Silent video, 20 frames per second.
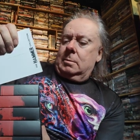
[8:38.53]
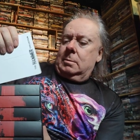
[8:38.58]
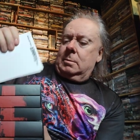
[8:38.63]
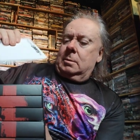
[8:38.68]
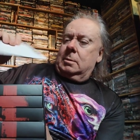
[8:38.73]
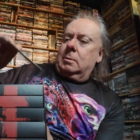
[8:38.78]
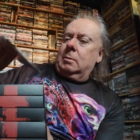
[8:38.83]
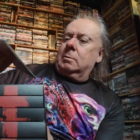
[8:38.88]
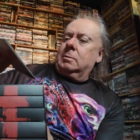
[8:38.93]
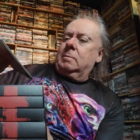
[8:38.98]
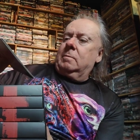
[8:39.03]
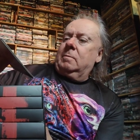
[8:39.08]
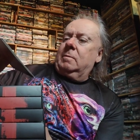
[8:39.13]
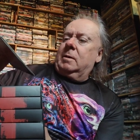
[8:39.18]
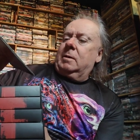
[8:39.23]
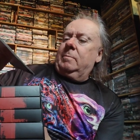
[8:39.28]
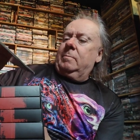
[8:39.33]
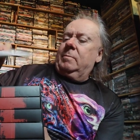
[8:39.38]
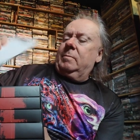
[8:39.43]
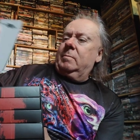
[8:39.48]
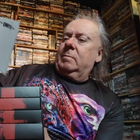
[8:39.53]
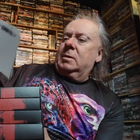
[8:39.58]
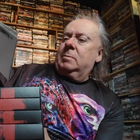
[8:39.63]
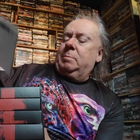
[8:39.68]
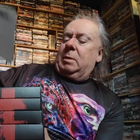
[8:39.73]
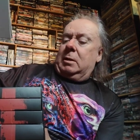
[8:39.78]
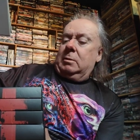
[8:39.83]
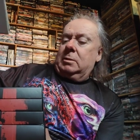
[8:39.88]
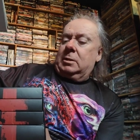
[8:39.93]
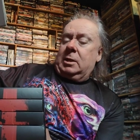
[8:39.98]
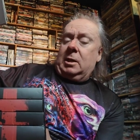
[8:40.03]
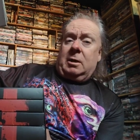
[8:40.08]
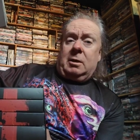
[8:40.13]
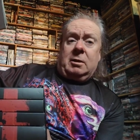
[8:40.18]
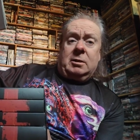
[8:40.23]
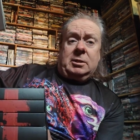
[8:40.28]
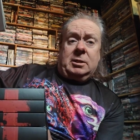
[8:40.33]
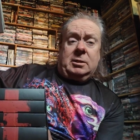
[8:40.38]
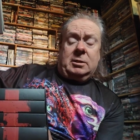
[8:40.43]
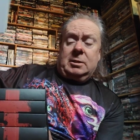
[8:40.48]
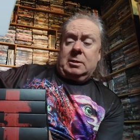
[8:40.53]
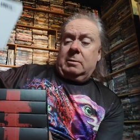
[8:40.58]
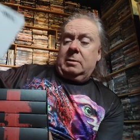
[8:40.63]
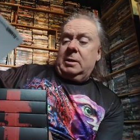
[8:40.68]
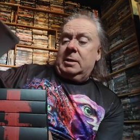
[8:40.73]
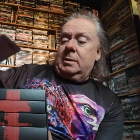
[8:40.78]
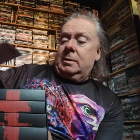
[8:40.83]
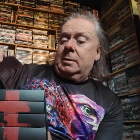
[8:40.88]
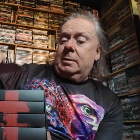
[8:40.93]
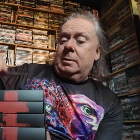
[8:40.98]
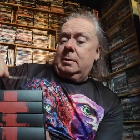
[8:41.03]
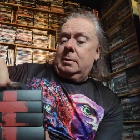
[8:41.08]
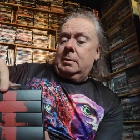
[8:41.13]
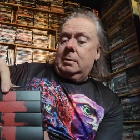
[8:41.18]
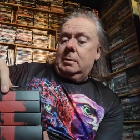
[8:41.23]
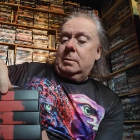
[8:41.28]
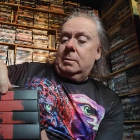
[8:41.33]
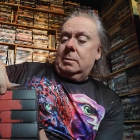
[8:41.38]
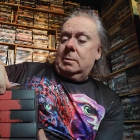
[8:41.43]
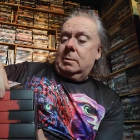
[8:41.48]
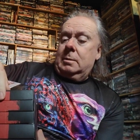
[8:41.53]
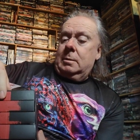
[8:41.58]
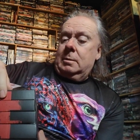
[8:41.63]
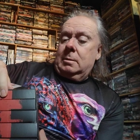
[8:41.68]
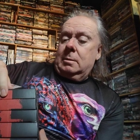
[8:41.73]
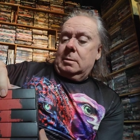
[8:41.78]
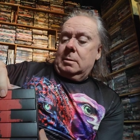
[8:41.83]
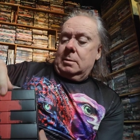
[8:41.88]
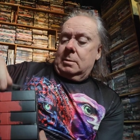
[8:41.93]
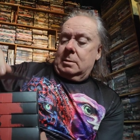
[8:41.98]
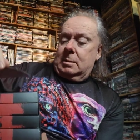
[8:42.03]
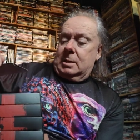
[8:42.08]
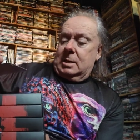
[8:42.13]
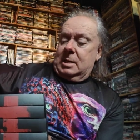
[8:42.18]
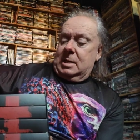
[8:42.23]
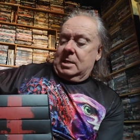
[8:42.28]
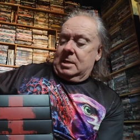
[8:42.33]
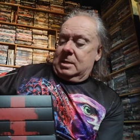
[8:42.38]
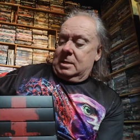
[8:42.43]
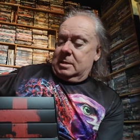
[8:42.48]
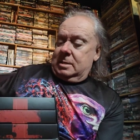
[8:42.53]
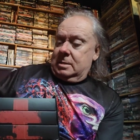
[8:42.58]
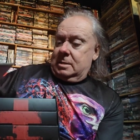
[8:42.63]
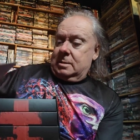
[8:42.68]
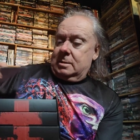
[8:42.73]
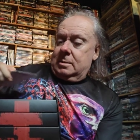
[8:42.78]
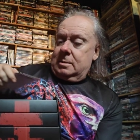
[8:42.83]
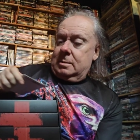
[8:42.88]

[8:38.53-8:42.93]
there's lots of postcards inside. And